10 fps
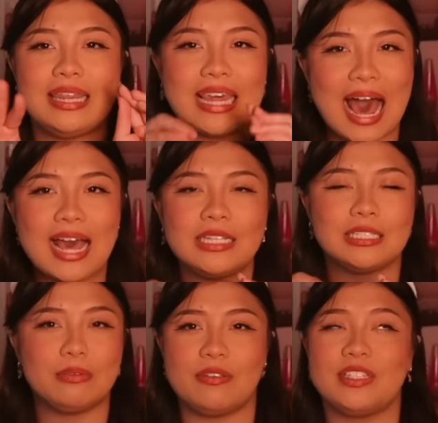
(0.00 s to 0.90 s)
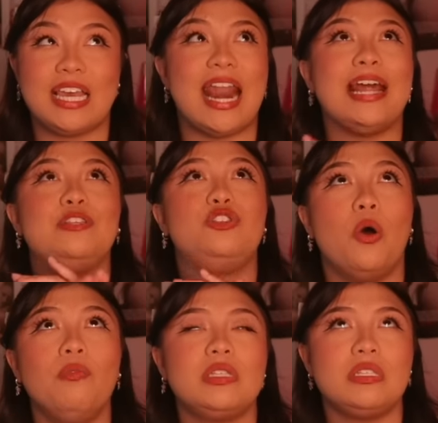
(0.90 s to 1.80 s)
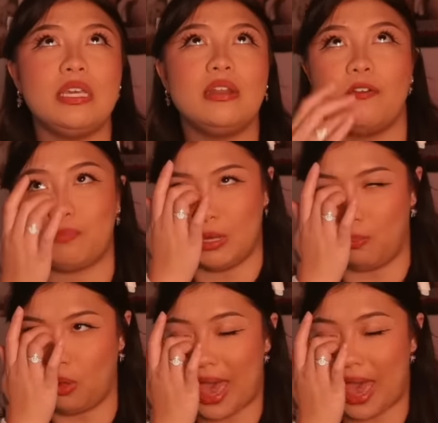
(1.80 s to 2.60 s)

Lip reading: That specifically, and I don't see enough people